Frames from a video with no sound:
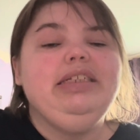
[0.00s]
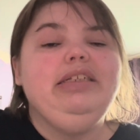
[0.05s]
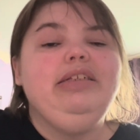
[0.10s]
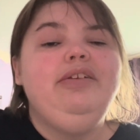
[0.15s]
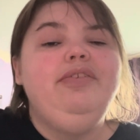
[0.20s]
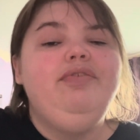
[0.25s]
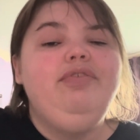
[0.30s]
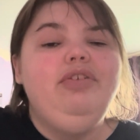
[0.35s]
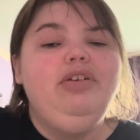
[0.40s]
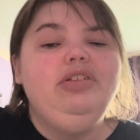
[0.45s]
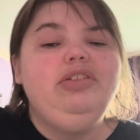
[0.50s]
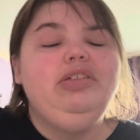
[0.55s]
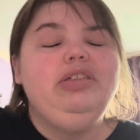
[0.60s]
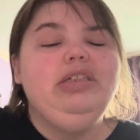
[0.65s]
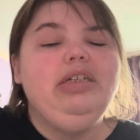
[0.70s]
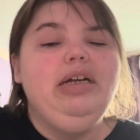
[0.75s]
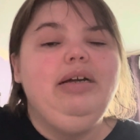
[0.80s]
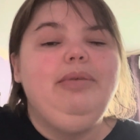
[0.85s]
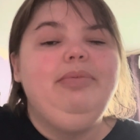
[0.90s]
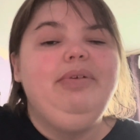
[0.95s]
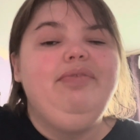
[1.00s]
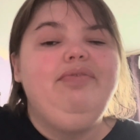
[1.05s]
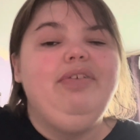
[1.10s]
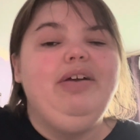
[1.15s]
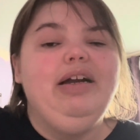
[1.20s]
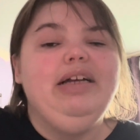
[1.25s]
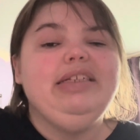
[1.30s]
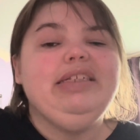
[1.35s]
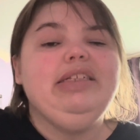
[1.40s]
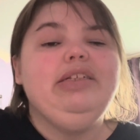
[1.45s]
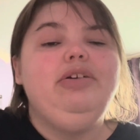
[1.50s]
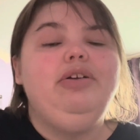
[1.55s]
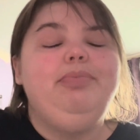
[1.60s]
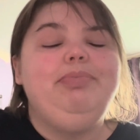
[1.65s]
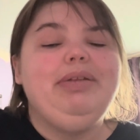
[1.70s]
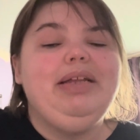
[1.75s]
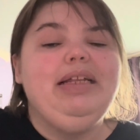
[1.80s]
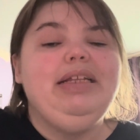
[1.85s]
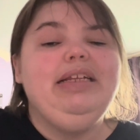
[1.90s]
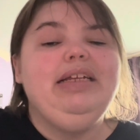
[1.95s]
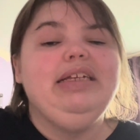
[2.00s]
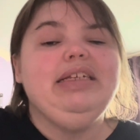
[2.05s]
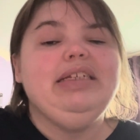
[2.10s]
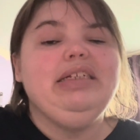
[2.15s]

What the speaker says: you've got to come with us, your planet is